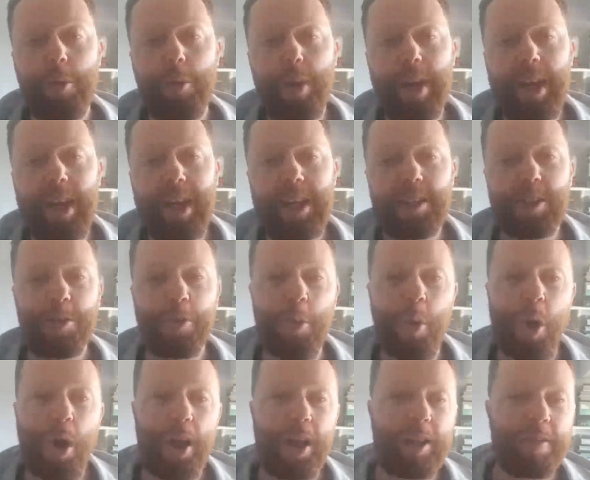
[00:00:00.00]
Luiz,
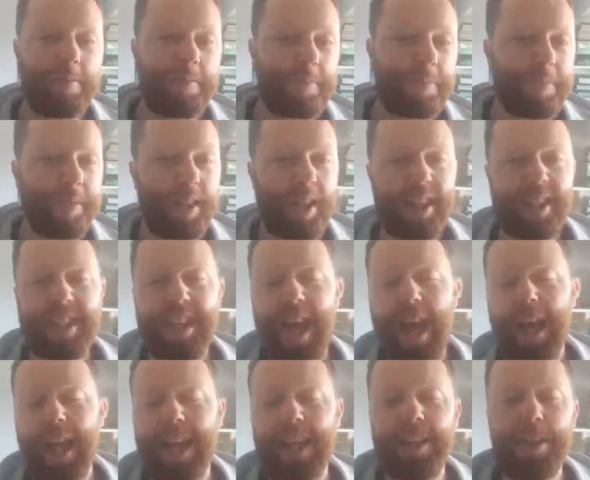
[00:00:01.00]
quite an
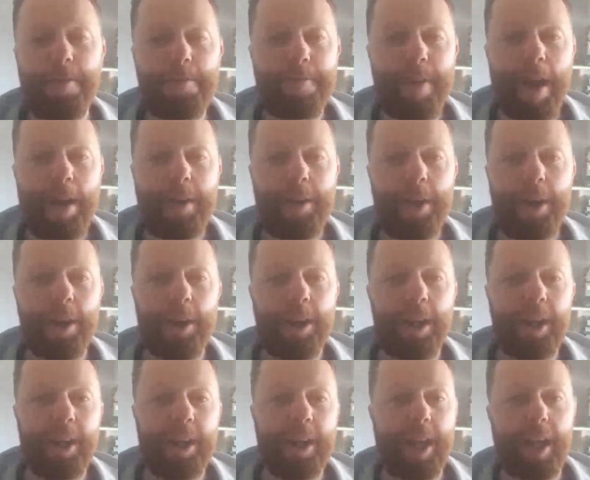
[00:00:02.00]
attacking defender,
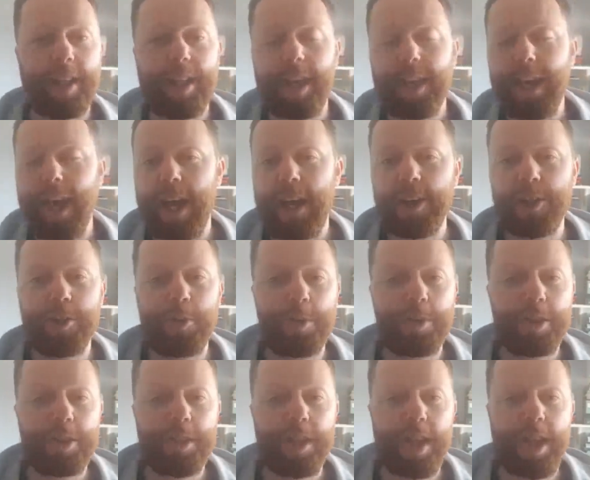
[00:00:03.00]
can get the occasional
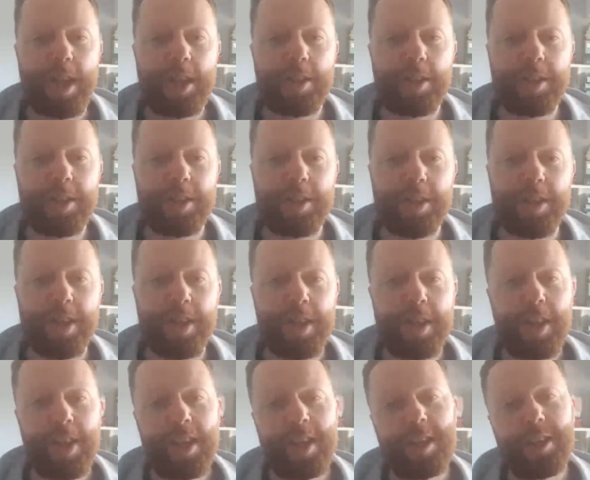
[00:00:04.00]
assist.
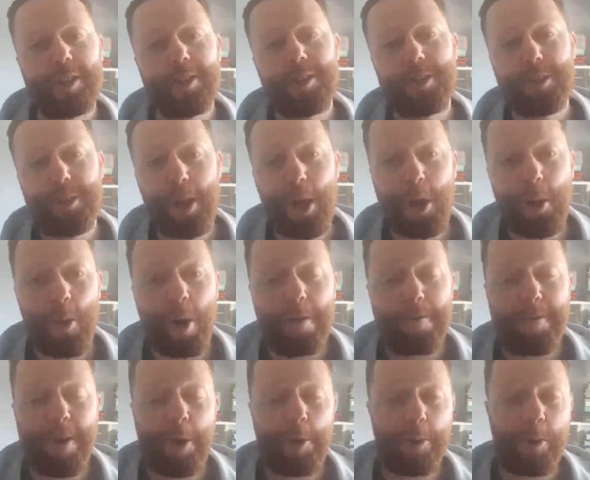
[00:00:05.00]
So I
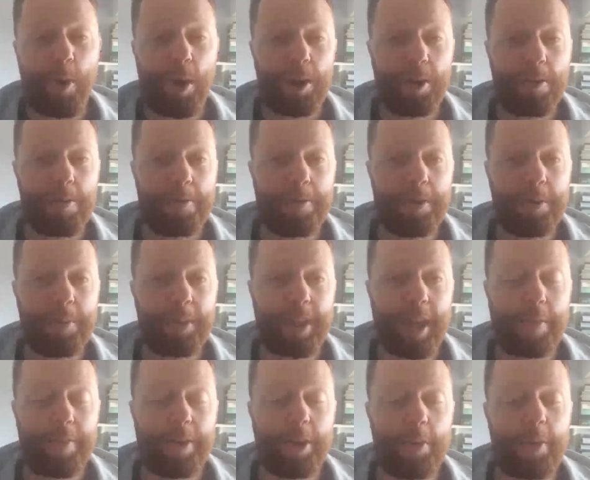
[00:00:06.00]
felt quite confident with
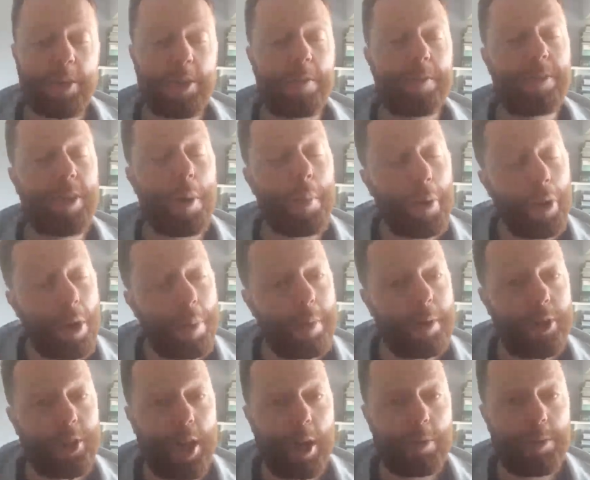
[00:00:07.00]
David Luiz. I've doubled up
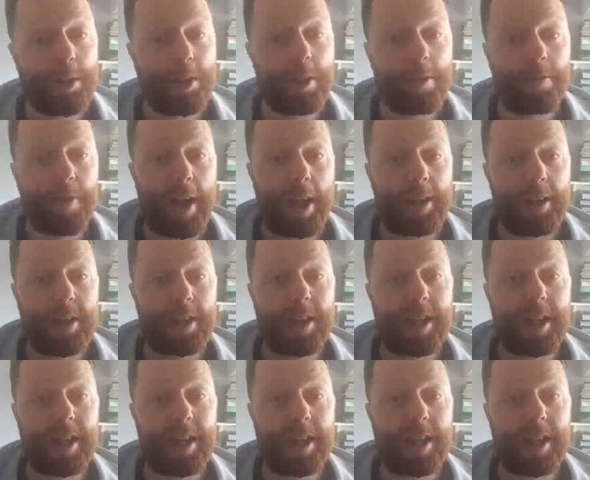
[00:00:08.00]
in Chelsea defence.